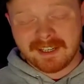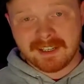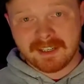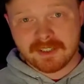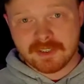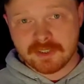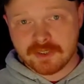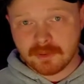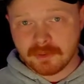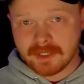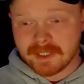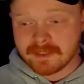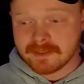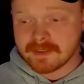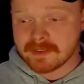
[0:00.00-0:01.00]
into
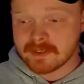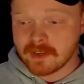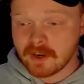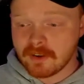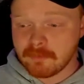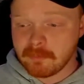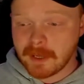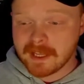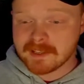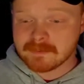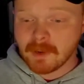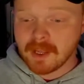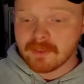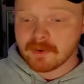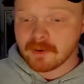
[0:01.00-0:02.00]
Julius's scarf by his
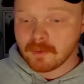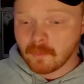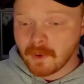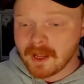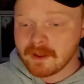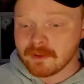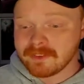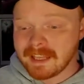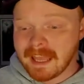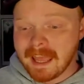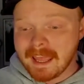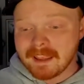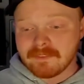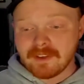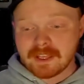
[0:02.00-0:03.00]
mother, while the
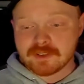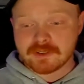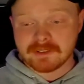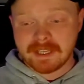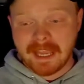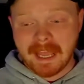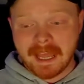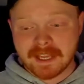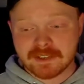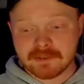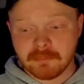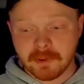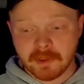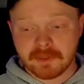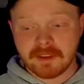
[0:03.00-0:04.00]
egg eventually
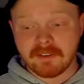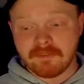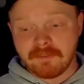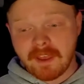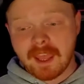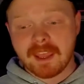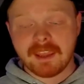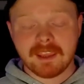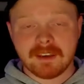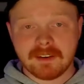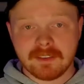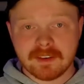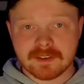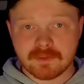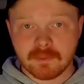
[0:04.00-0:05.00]
hatched, birthing Faye into
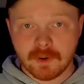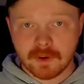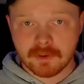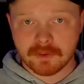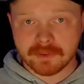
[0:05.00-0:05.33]
this world.